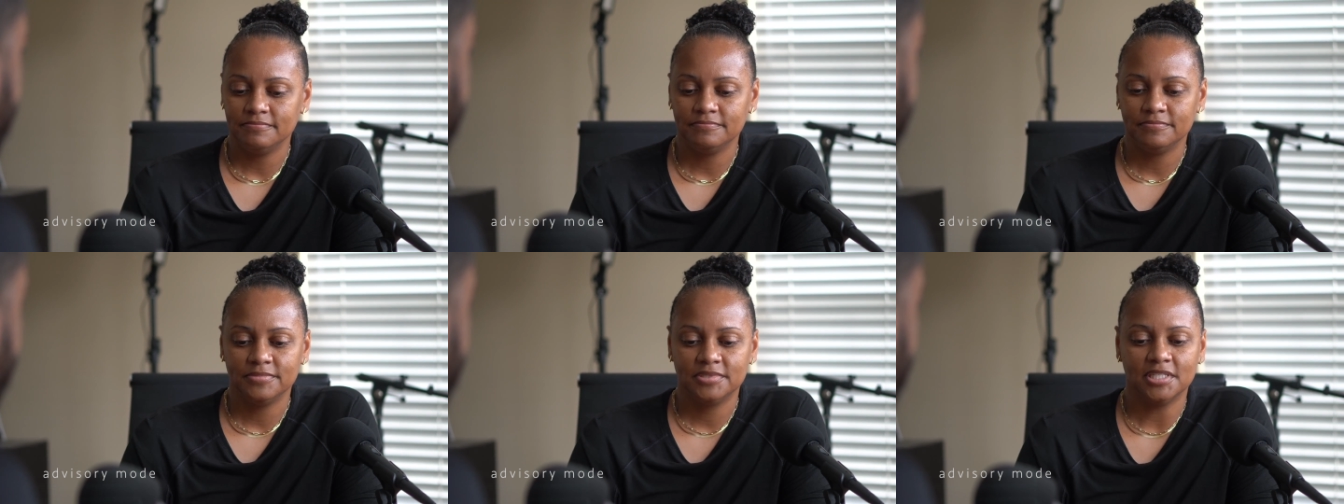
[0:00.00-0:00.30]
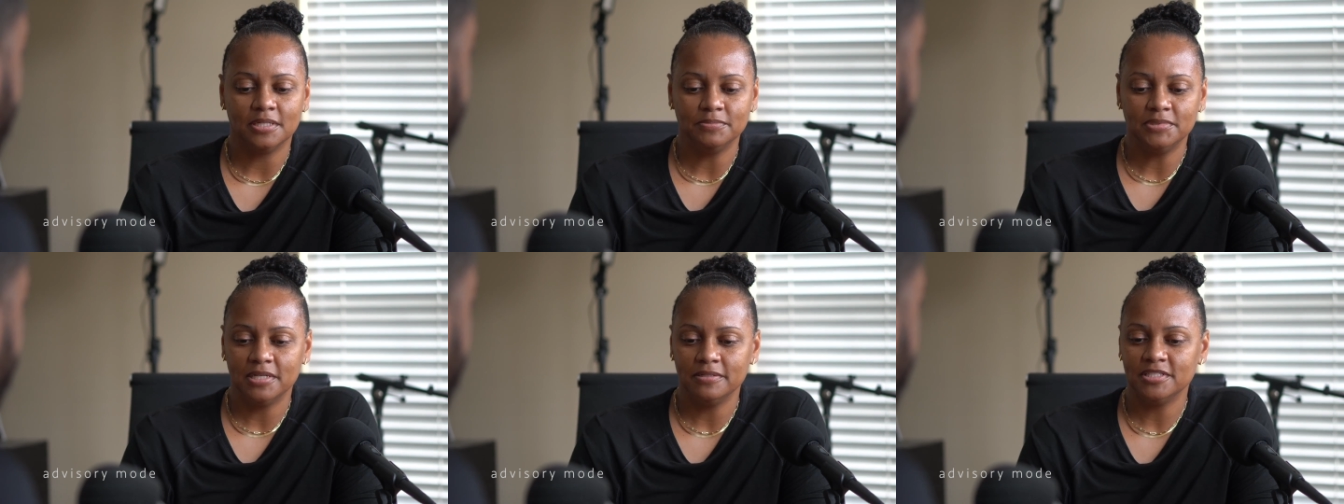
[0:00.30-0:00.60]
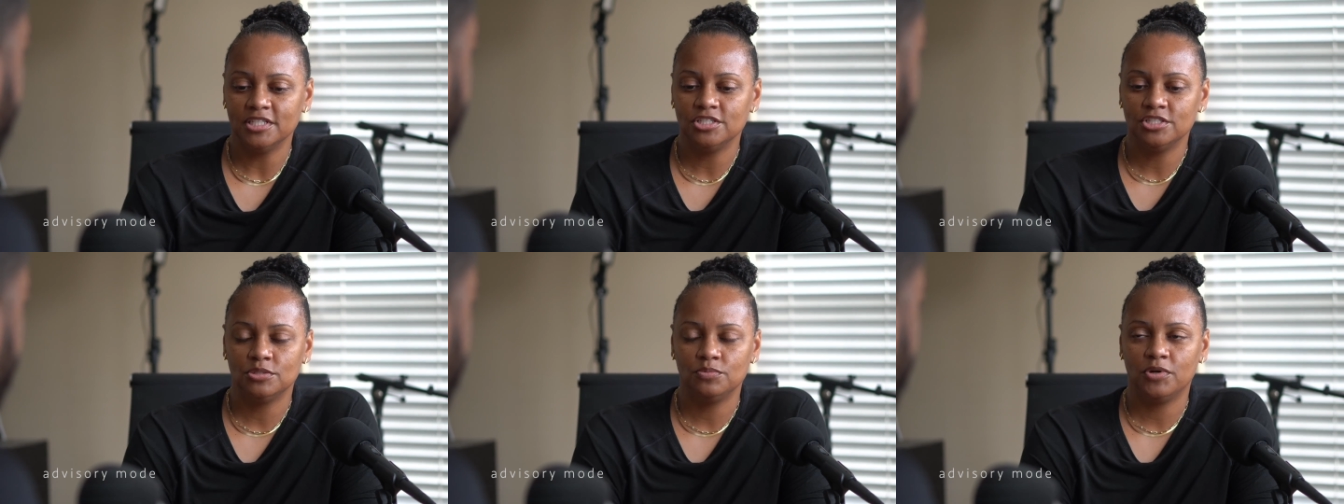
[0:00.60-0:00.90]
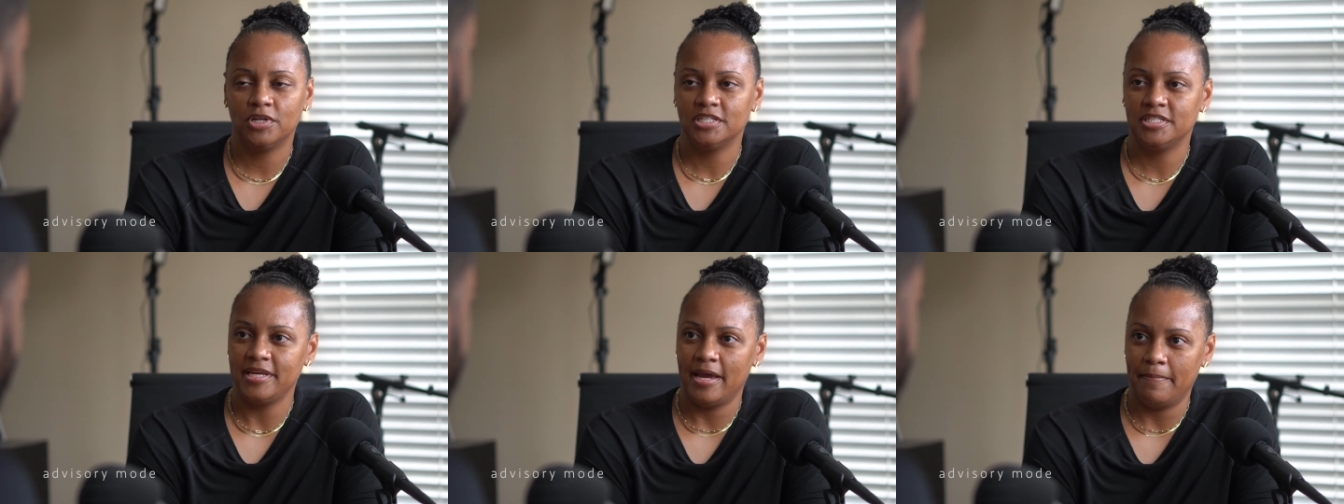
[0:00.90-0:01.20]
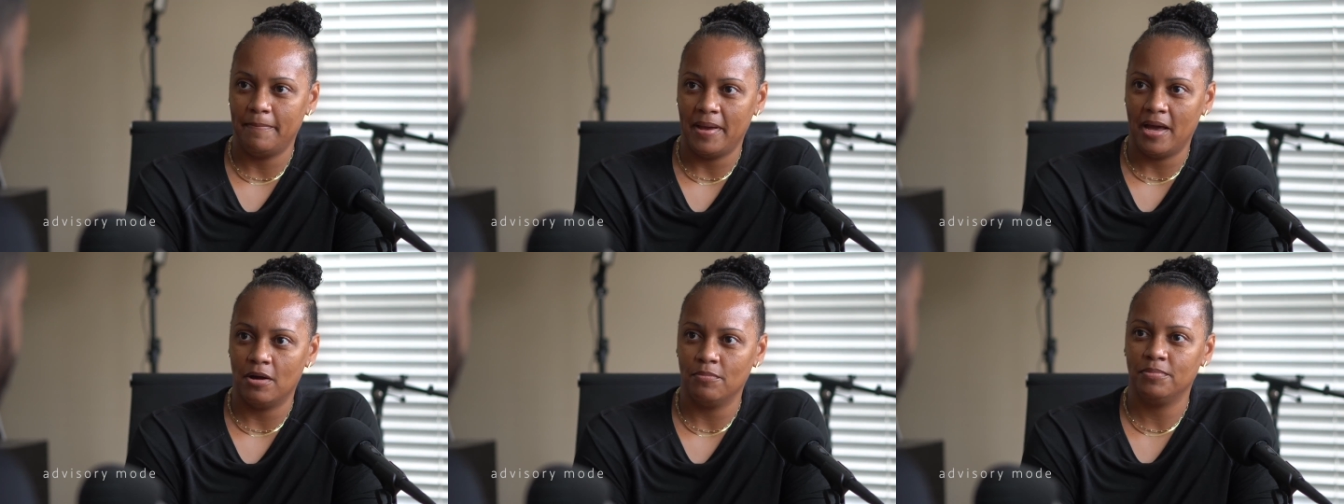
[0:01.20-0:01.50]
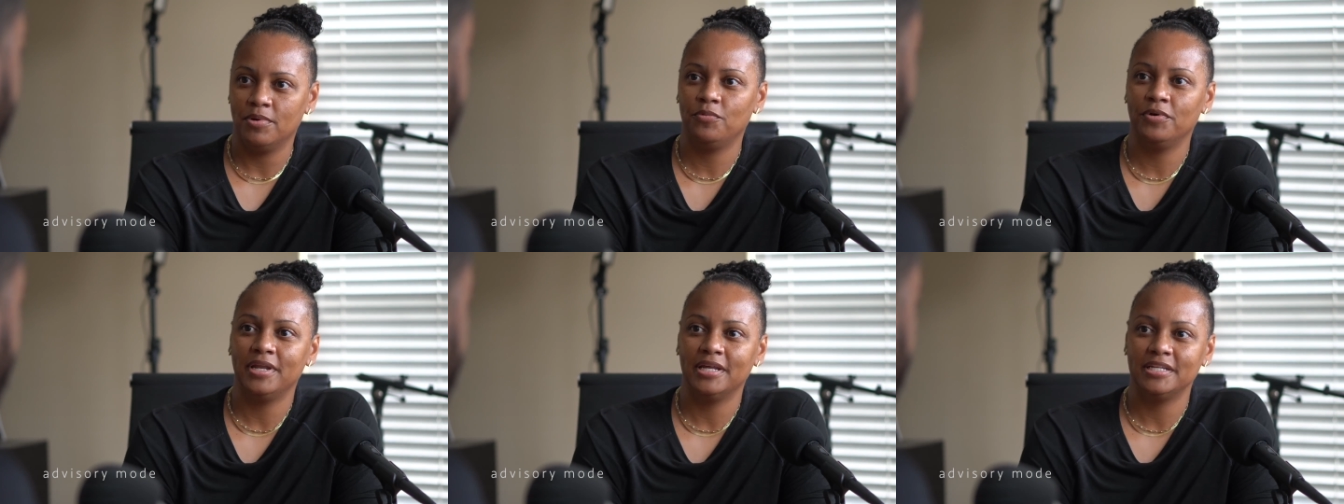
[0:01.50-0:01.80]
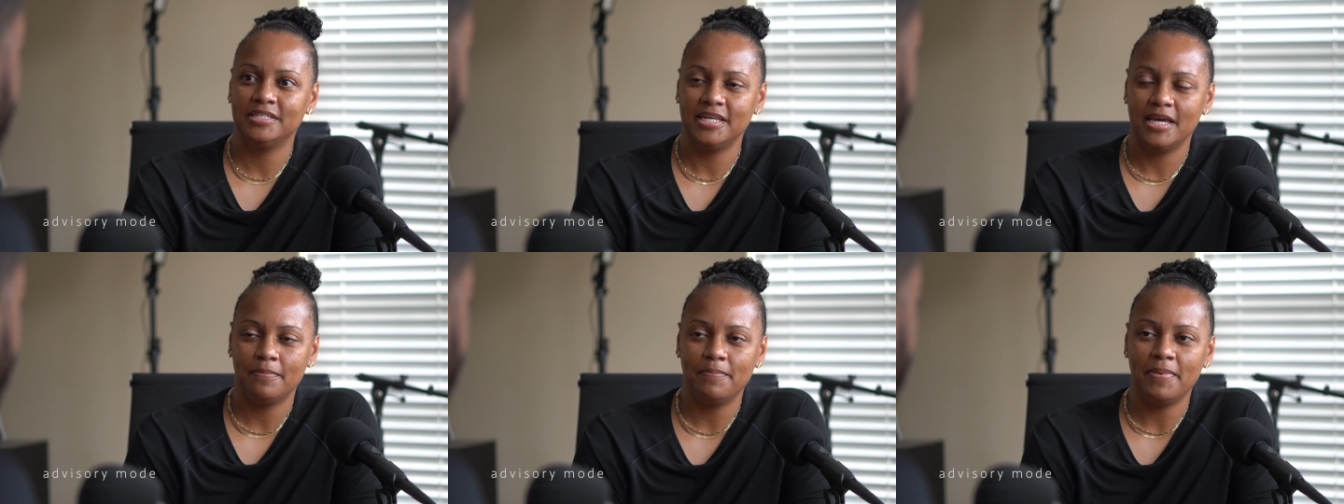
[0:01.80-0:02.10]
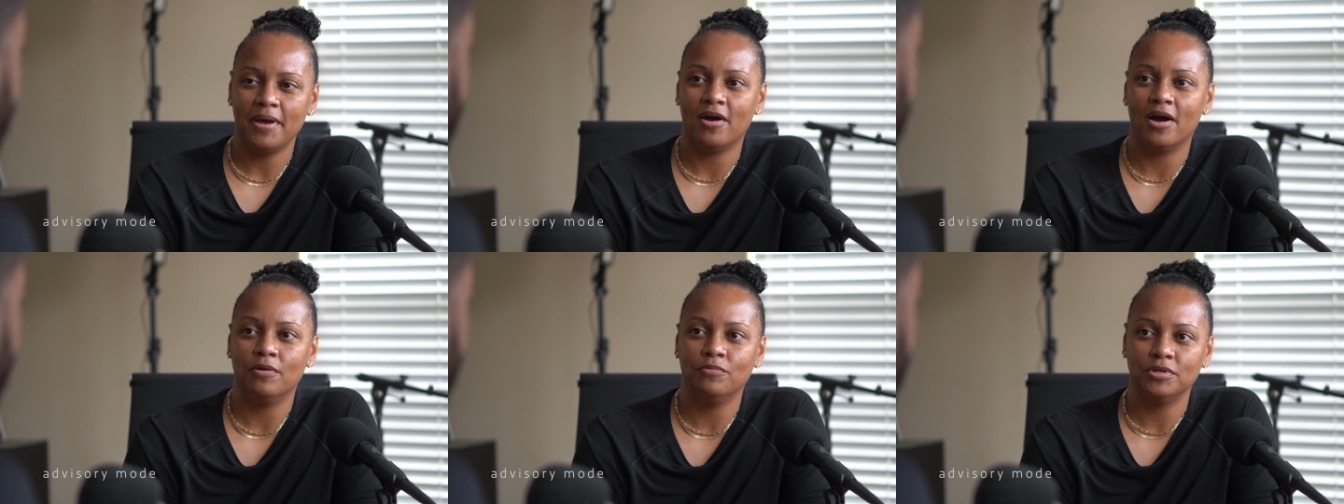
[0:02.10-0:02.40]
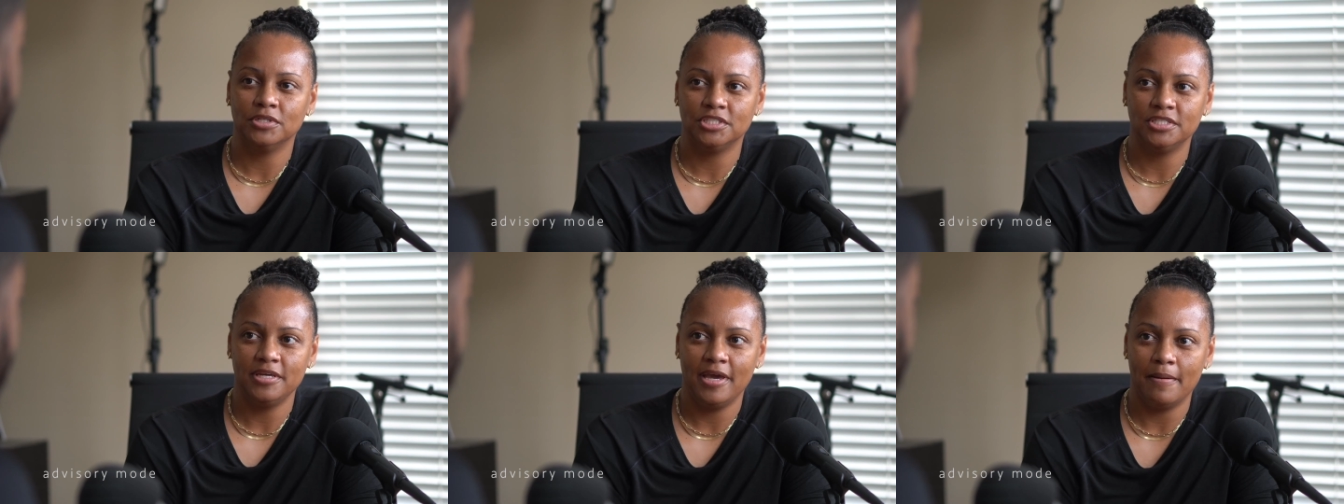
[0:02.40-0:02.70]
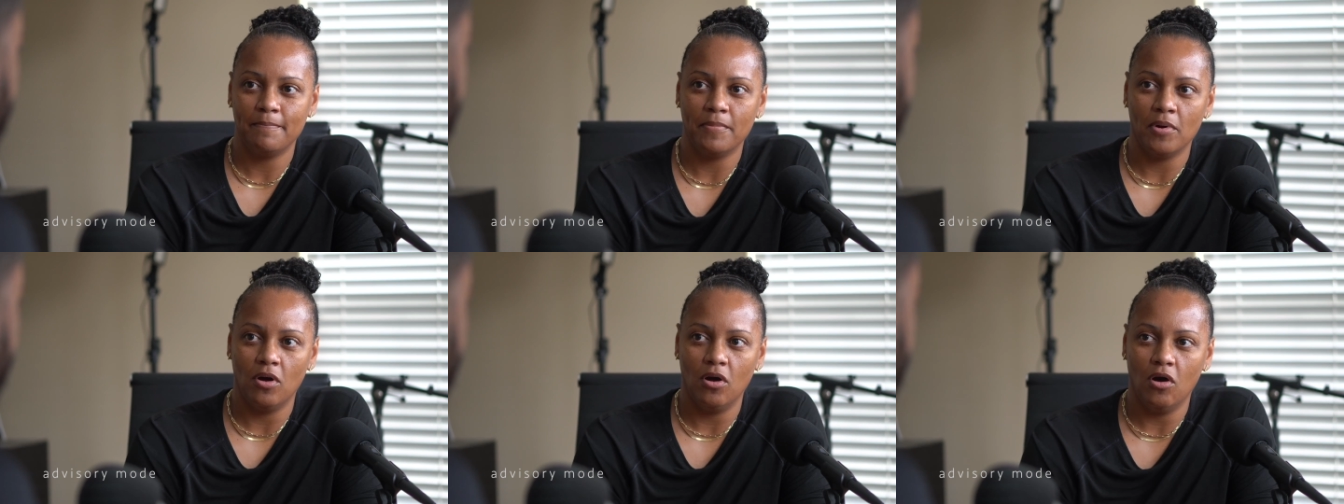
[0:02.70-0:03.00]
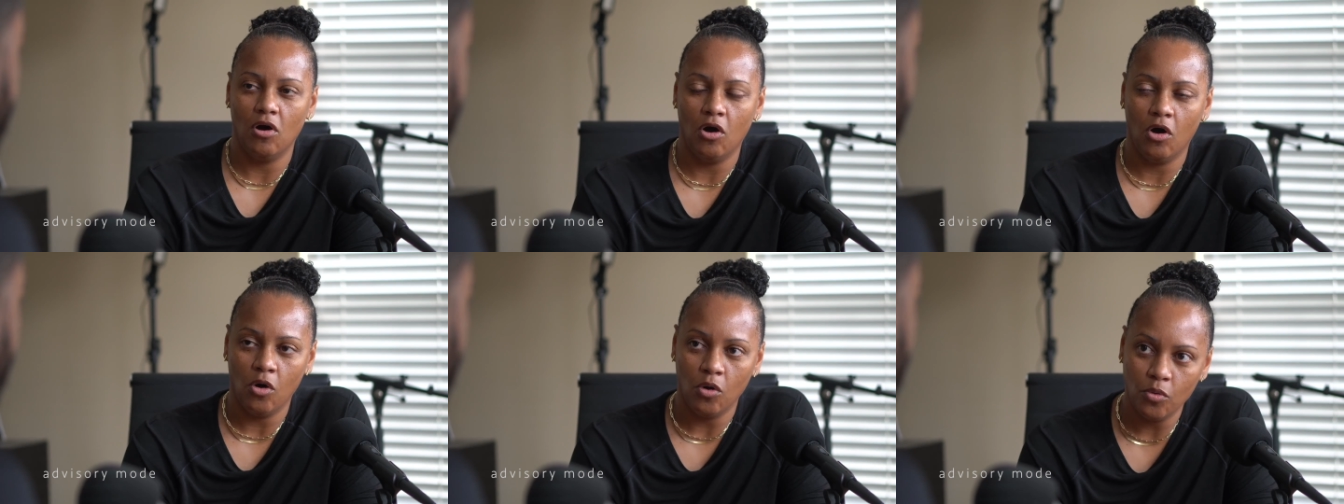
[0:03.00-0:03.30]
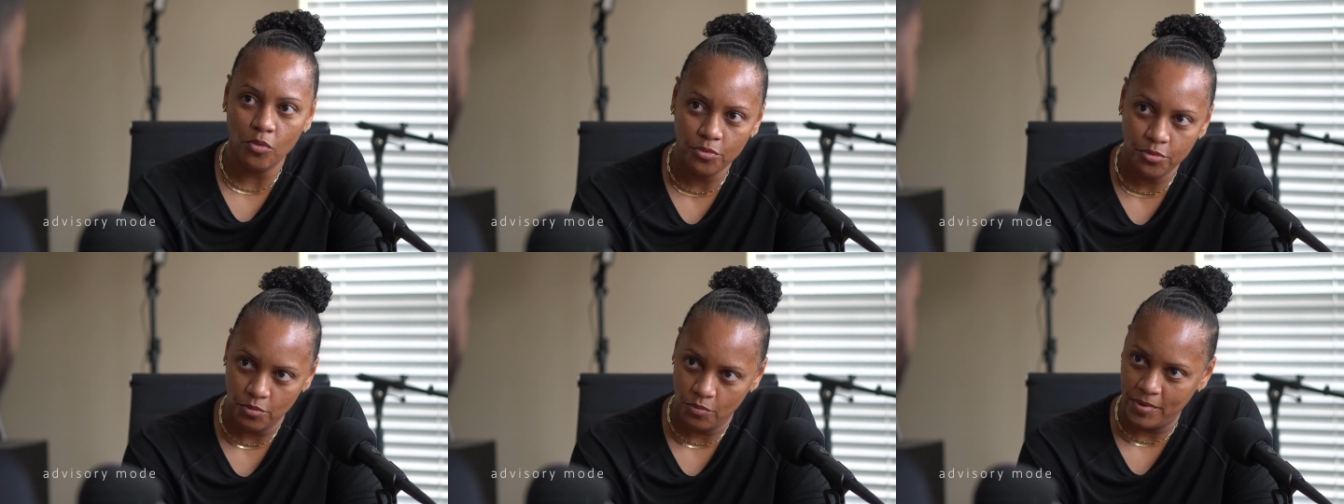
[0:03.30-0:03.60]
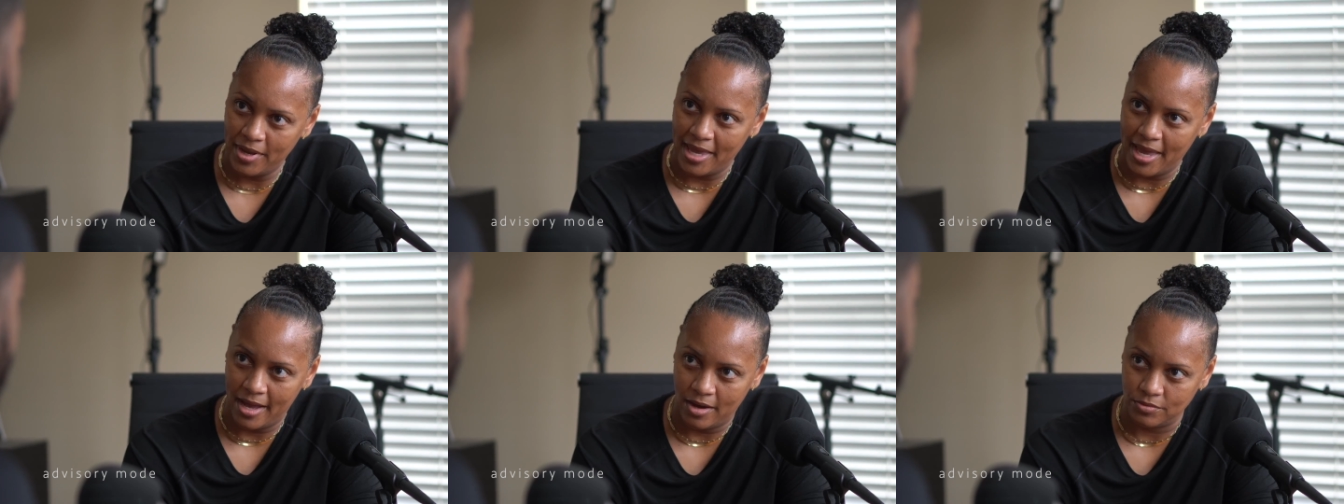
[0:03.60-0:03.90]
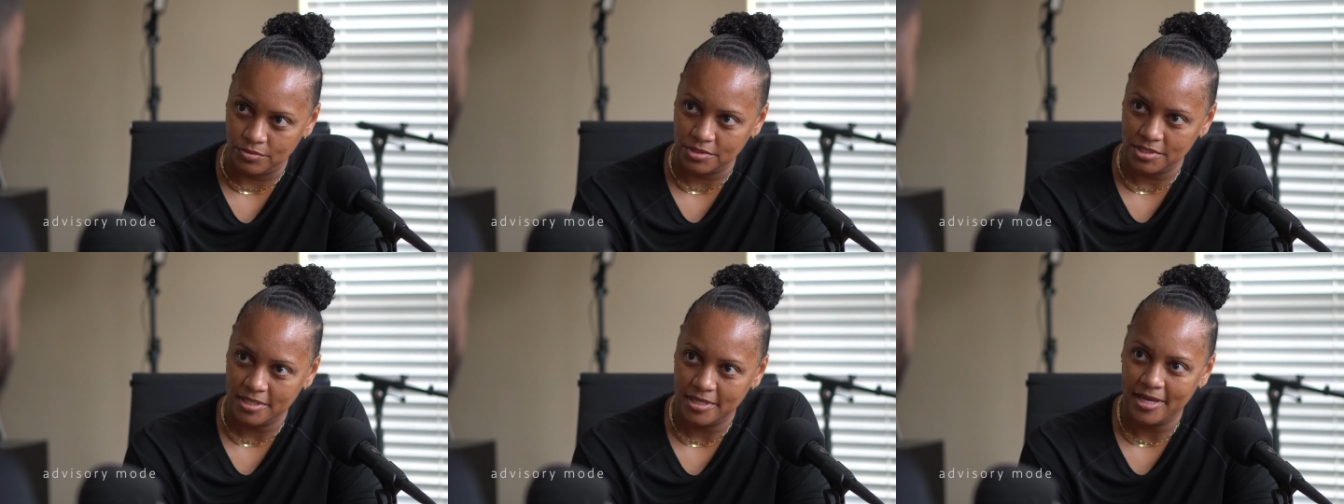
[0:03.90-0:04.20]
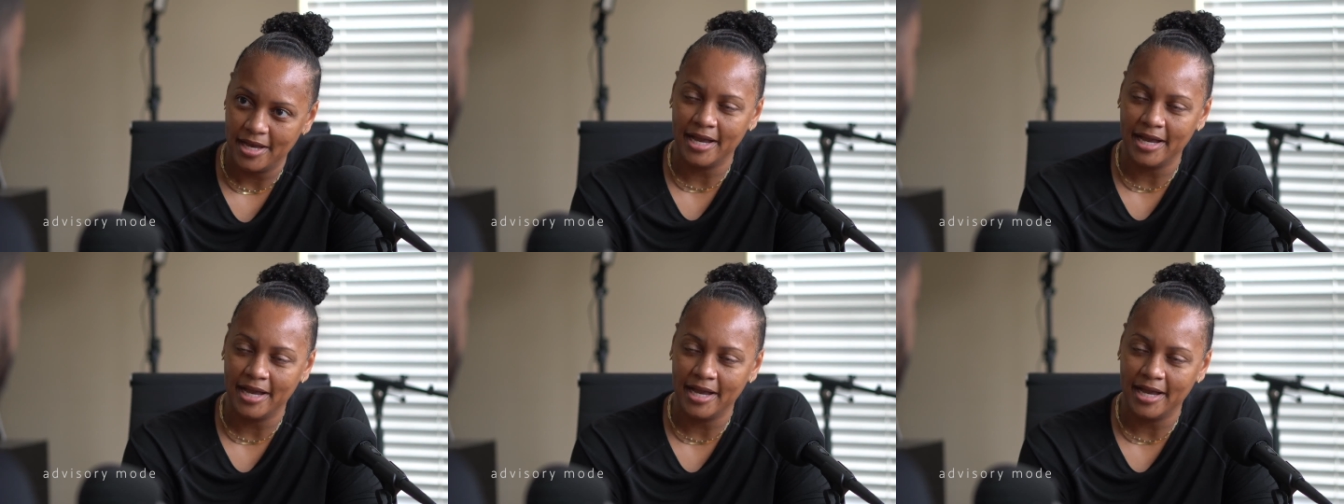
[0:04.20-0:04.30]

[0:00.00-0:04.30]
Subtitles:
Sometimes I just want to tap out. But when I tap out, I want to tap all the way out.